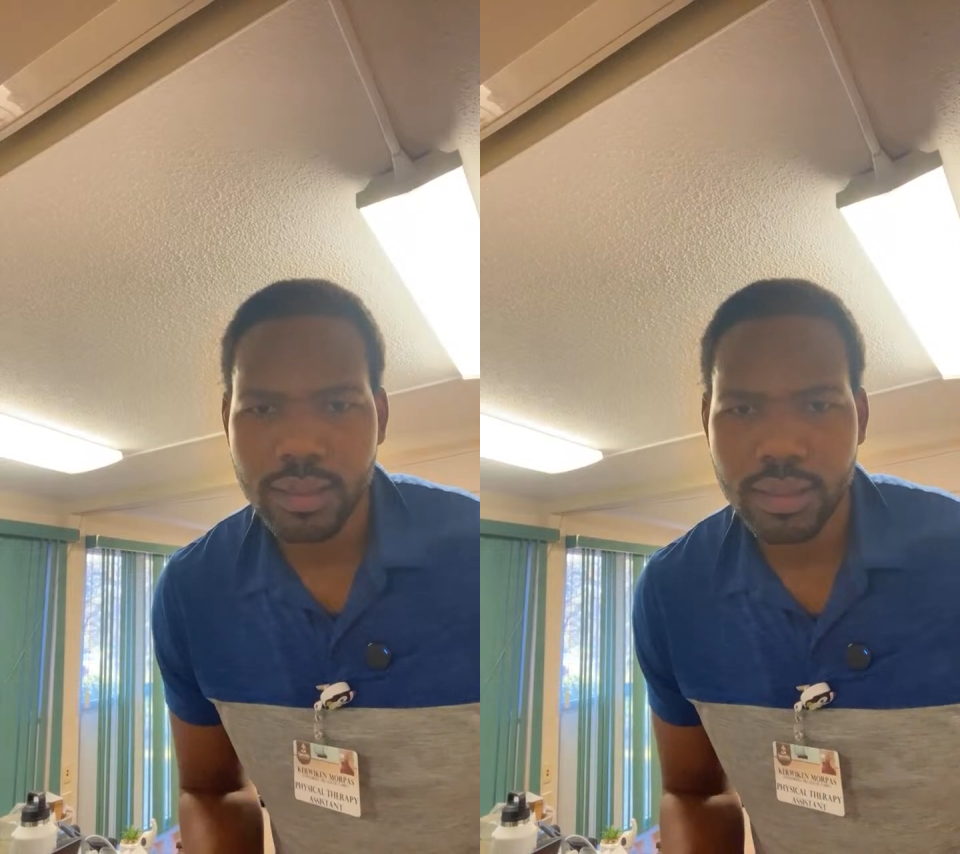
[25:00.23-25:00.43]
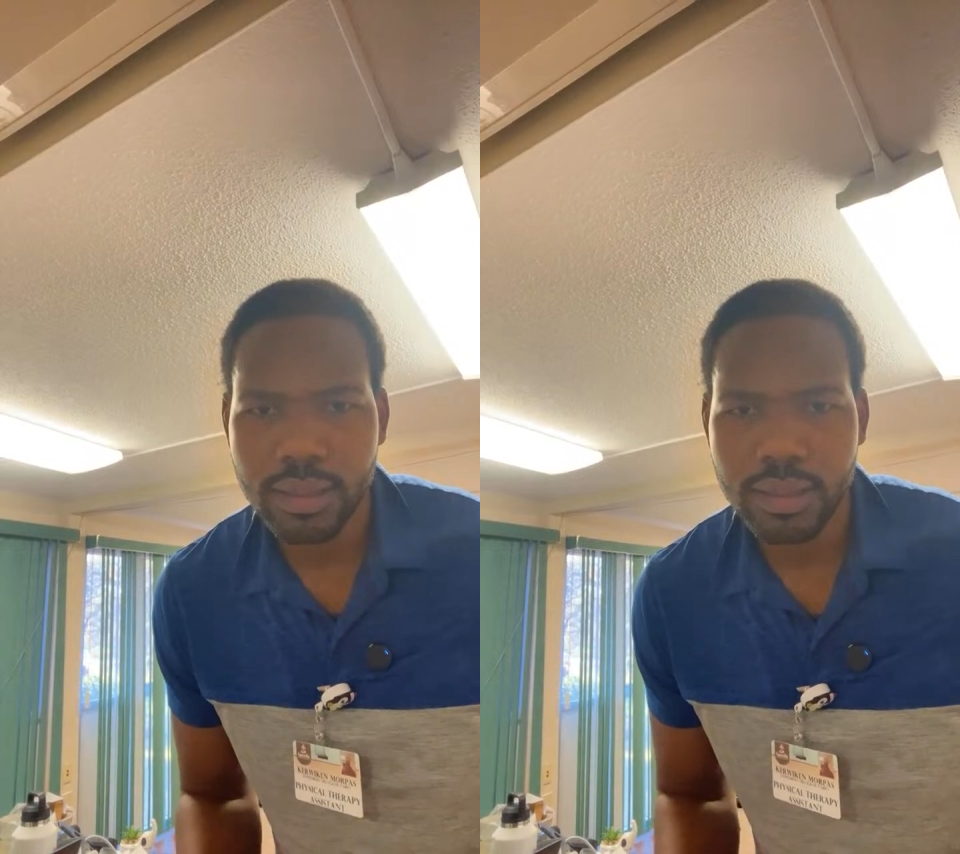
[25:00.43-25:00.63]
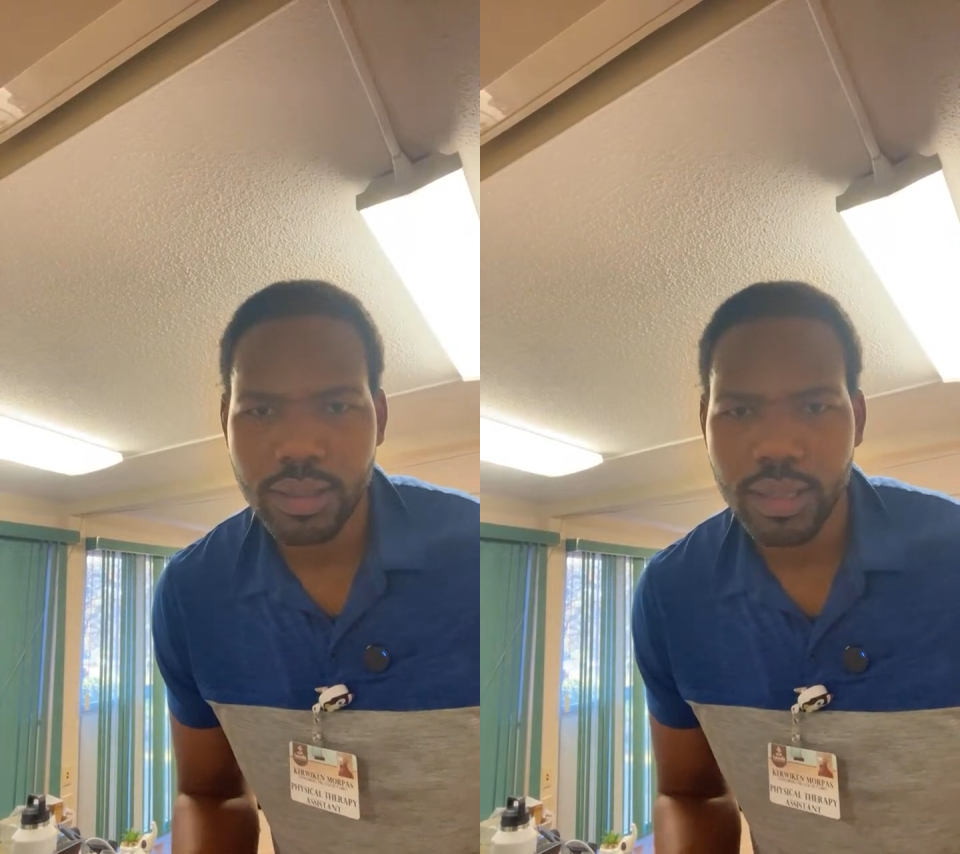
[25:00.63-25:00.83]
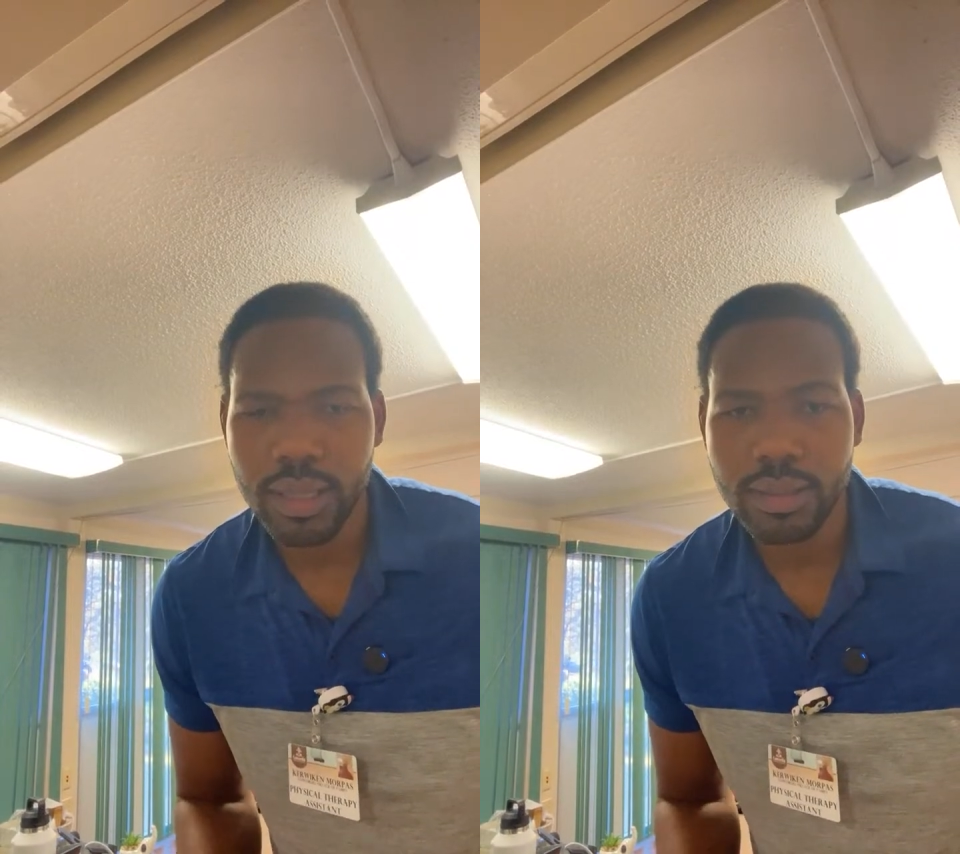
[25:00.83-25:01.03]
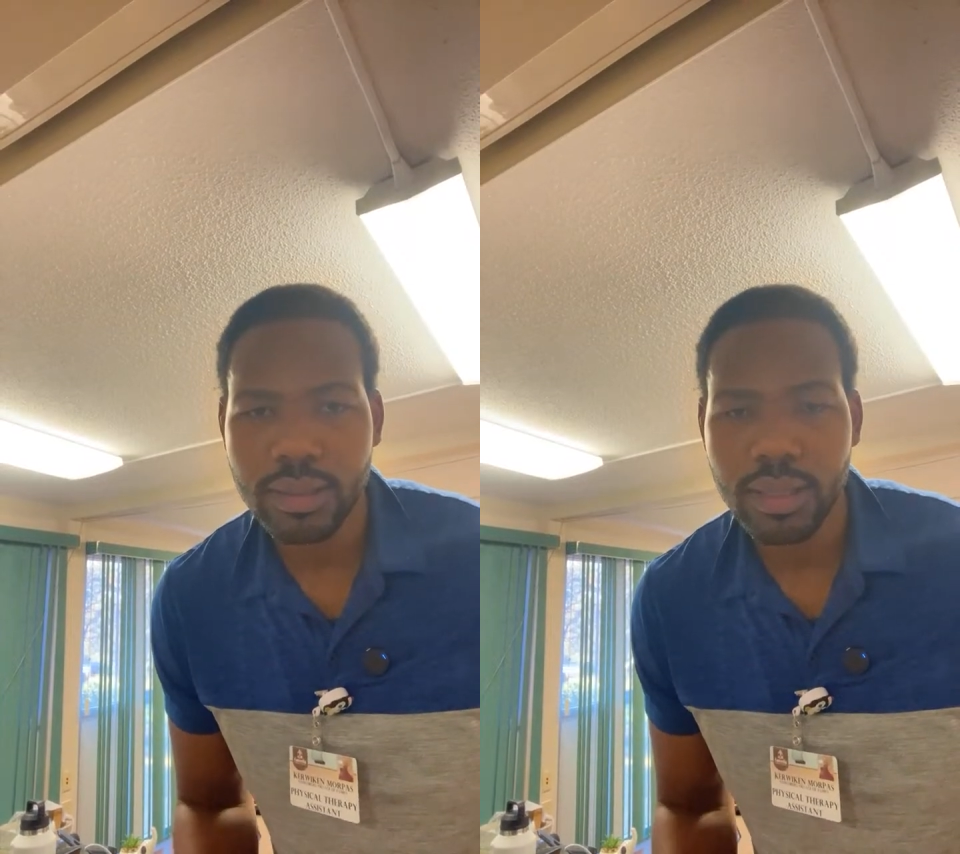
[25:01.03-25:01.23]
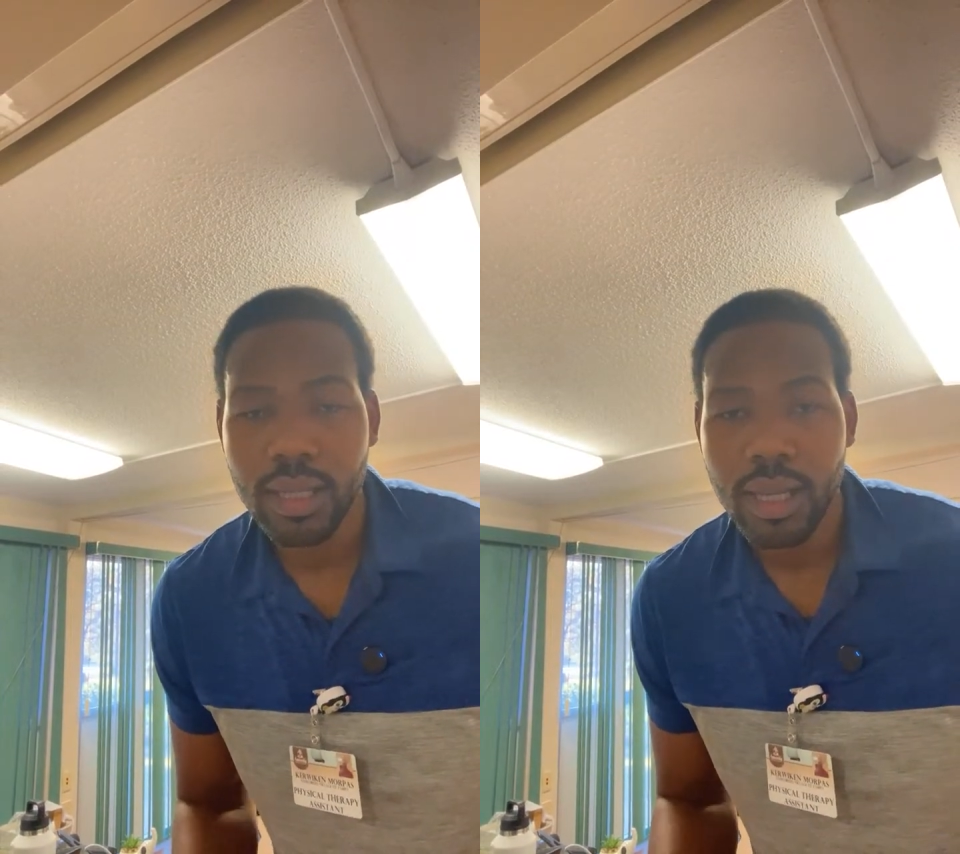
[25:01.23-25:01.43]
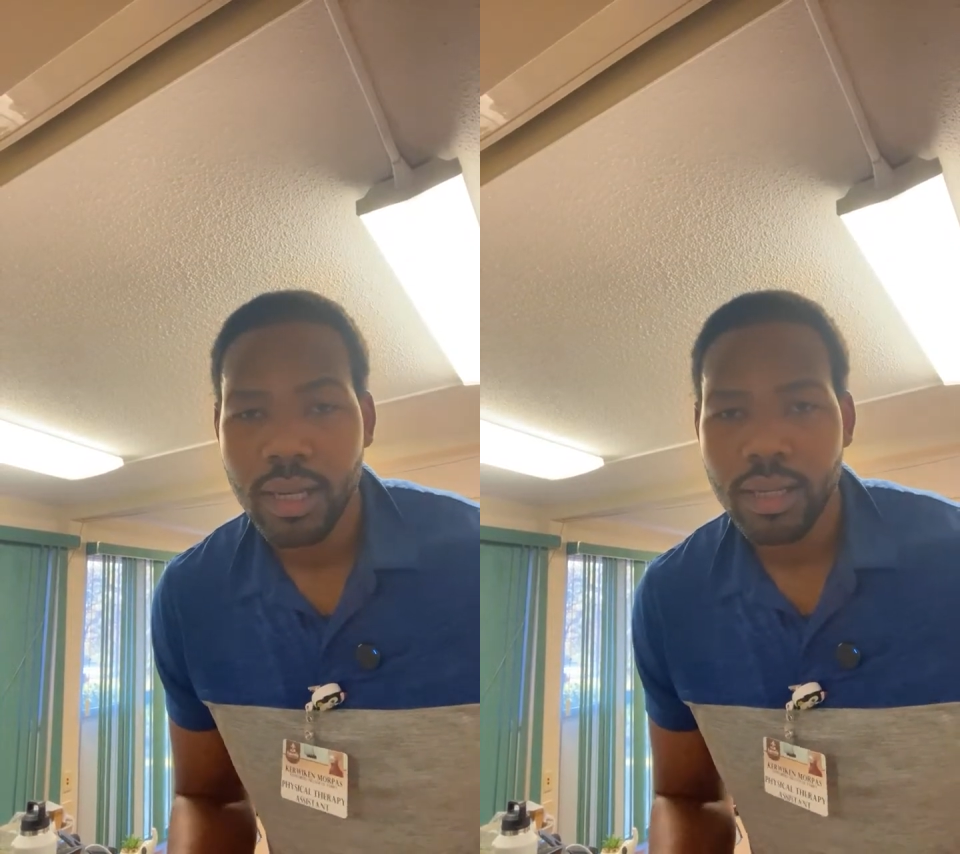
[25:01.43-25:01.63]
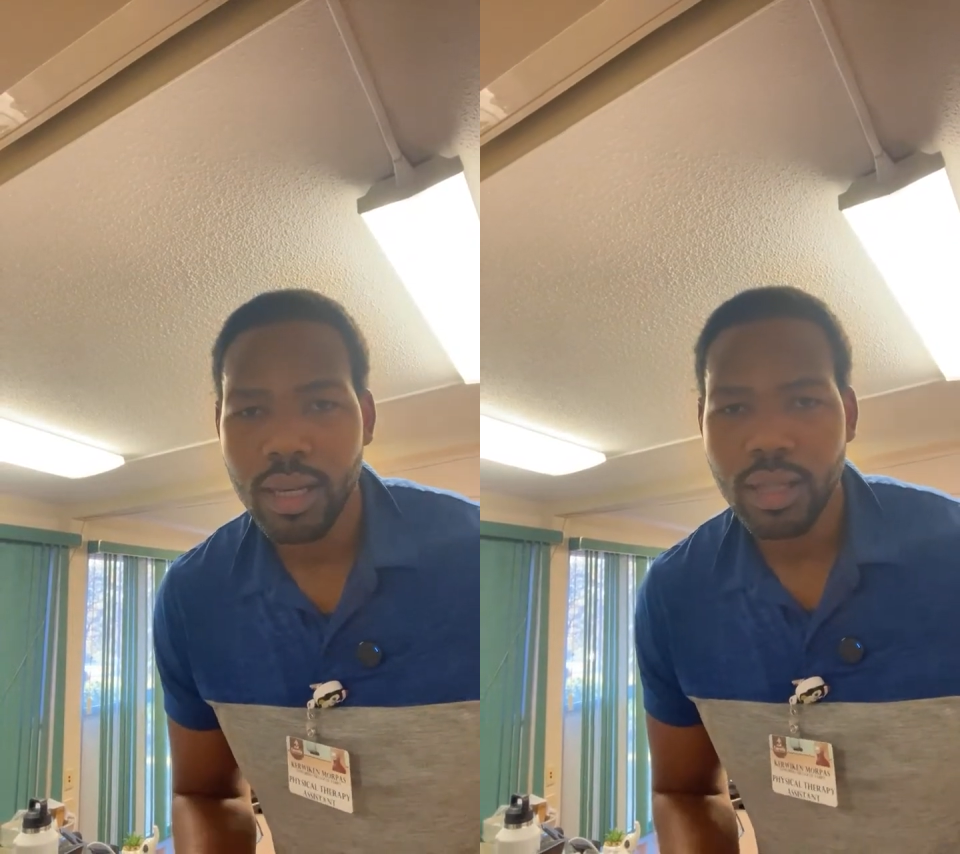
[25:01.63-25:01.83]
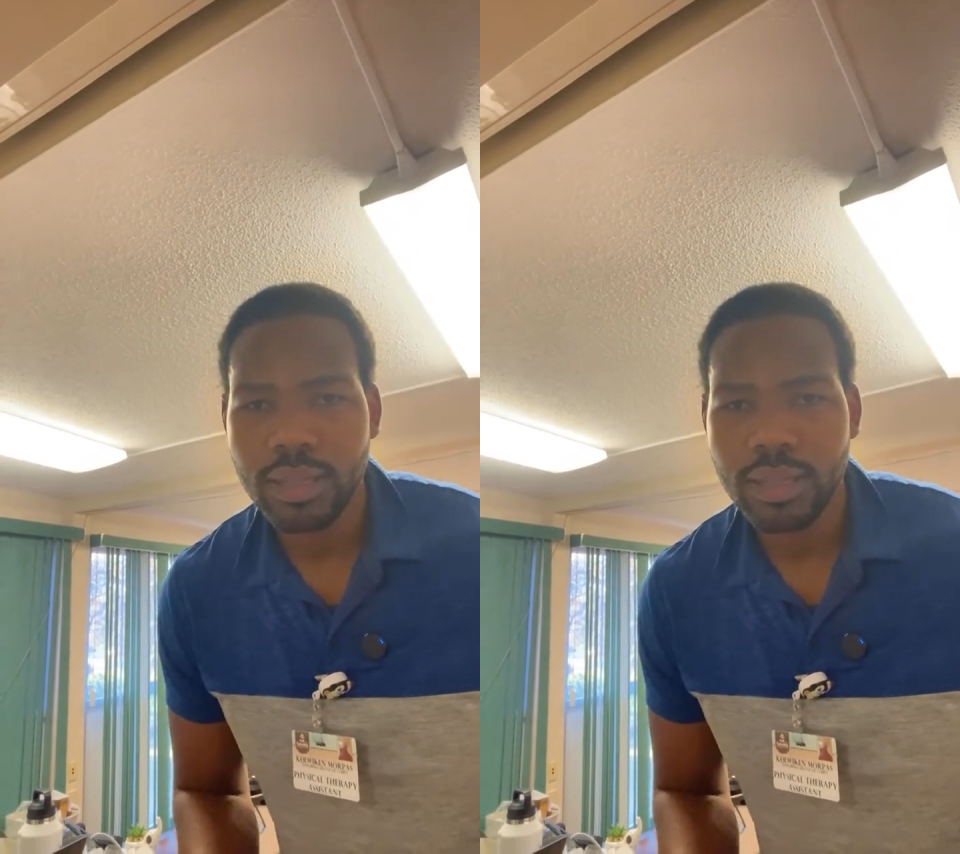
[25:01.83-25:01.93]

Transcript: is your house. No,